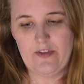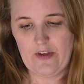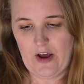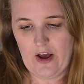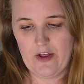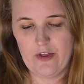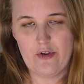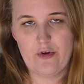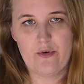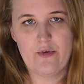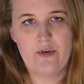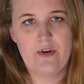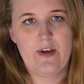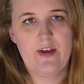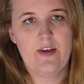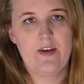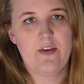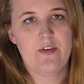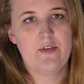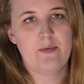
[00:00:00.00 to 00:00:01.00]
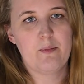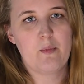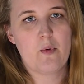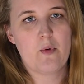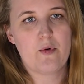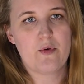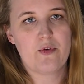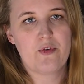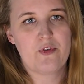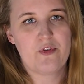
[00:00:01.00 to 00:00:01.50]
The other is
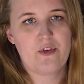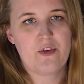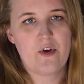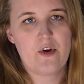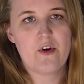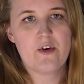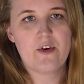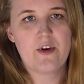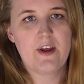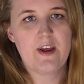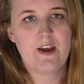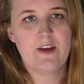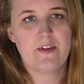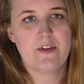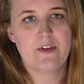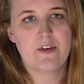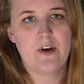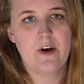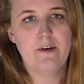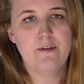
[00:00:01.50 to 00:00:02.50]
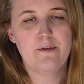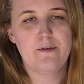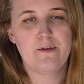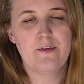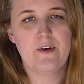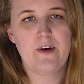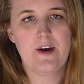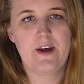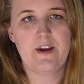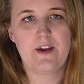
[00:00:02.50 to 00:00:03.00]
more sturdy and
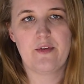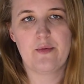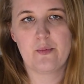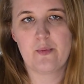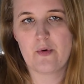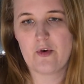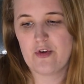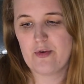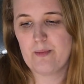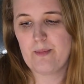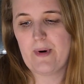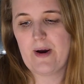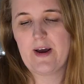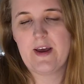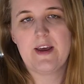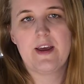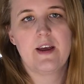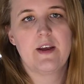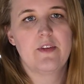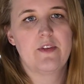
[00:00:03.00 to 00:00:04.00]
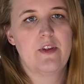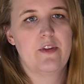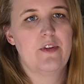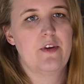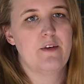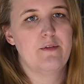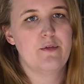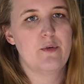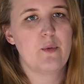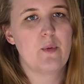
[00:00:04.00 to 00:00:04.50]
tough, and it's worth buying the
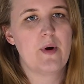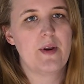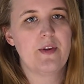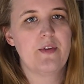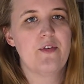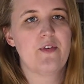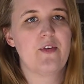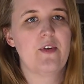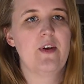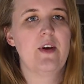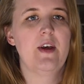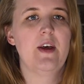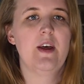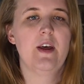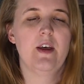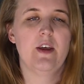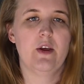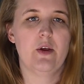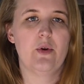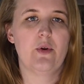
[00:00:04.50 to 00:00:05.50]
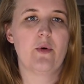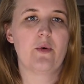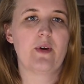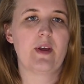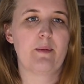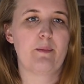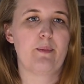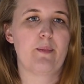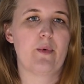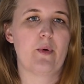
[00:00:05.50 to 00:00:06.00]
tougher ones. You don't
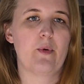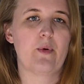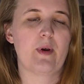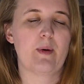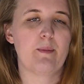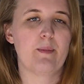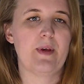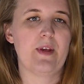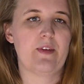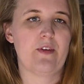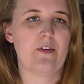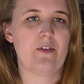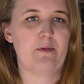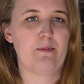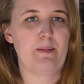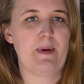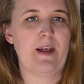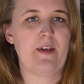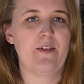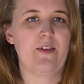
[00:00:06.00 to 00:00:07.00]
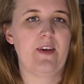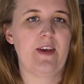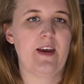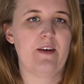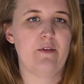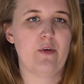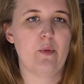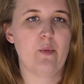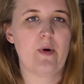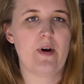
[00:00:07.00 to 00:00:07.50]
get broken pieces of plastic
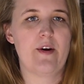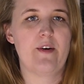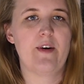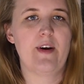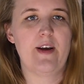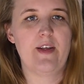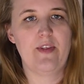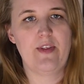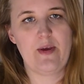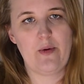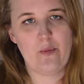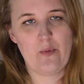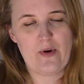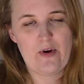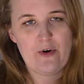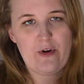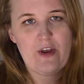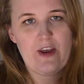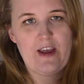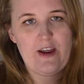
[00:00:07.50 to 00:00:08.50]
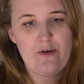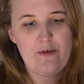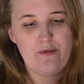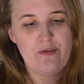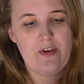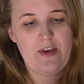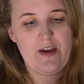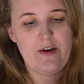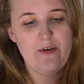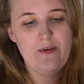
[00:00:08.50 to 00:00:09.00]
everywhere, and they work year
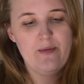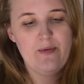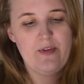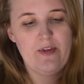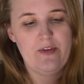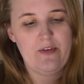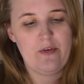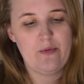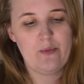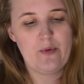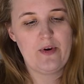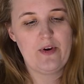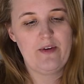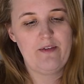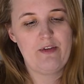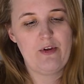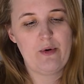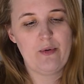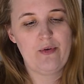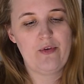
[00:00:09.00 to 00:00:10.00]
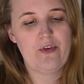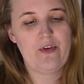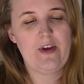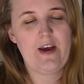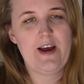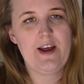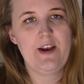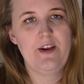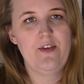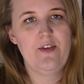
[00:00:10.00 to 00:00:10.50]
after year. This is one of those
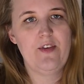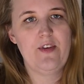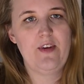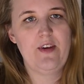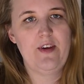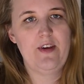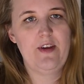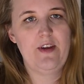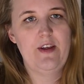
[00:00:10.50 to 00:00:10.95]
kinds.